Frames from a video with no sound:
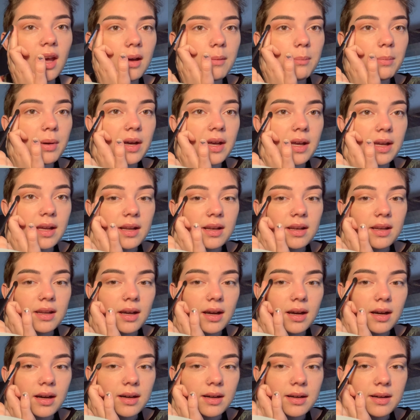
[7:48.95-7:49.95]
But
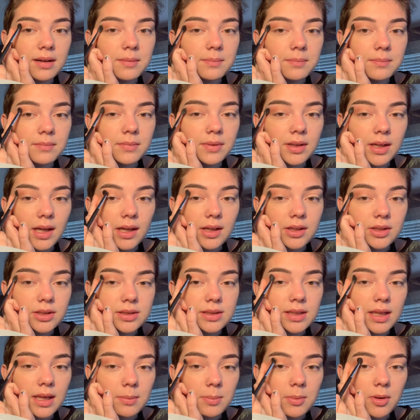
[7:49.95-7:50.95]
yeah, you
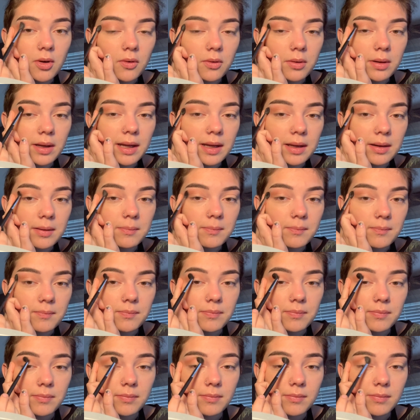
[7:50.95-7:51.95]
just keep going
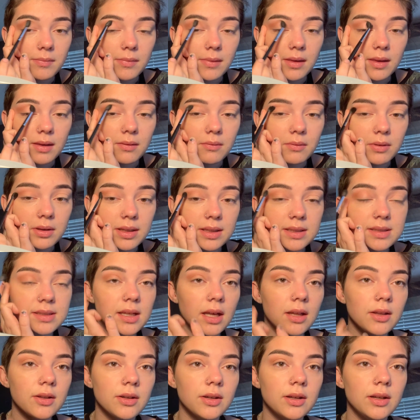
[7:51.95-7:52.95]
with this
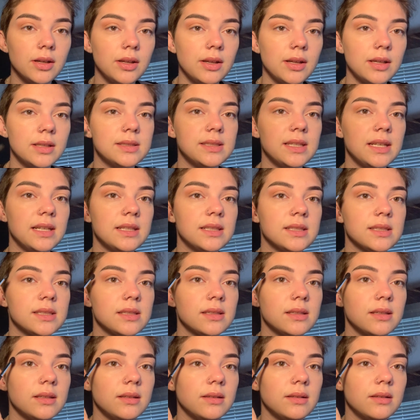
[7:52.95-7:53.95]
color, and you can see it's
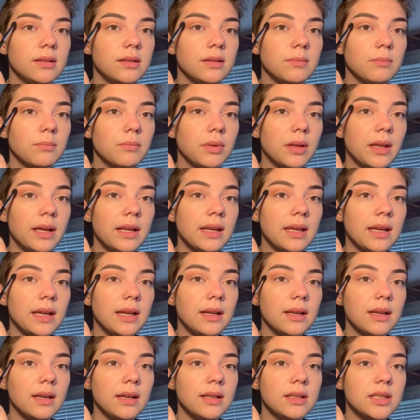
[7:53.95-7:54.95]

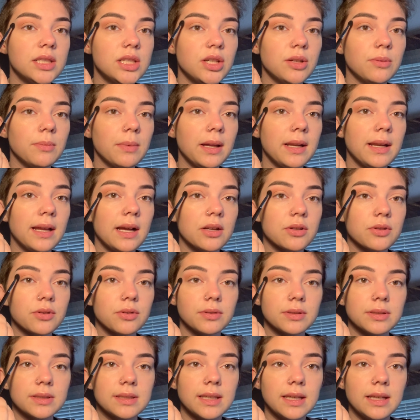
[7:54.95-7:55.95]
blending into my
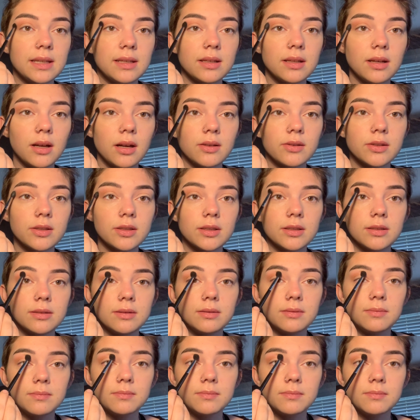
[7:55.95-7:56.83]
natural skin color.